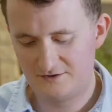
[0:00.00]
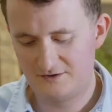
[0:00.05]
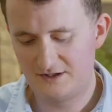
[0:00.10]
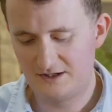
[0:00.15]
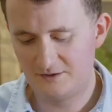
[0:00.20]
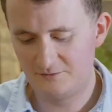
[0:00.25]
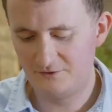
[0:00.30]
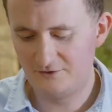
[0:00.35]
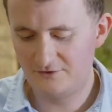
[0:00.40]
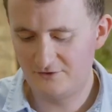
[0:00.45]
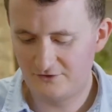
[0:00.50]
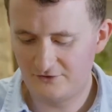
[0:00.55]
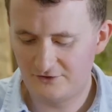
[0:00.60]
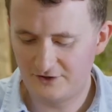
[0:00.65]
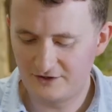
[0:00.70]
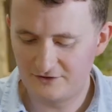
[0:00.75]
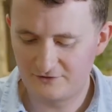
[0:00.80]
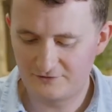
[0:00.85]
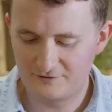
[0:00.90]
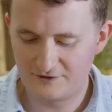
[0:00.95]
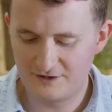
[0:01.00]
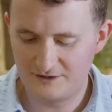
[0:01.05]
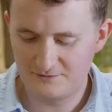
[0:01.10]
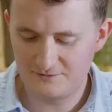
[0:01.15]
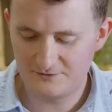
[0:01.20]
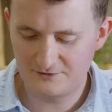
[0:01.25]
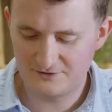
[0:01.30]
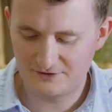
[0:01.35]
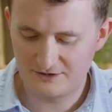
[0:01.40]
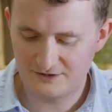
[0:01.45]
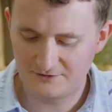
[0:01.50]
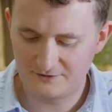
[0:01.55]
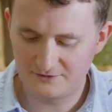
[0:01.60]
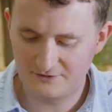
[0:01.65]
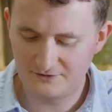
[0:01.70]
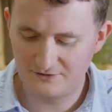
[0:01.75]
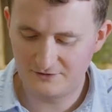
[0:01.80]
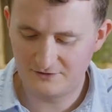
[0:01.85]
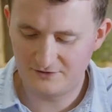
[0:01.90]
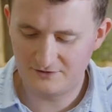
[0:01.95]
I'm using 6 frames, and I'm going
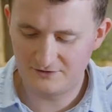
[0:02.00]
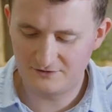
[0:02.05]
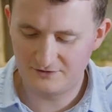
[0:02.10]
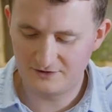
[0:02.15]
to use these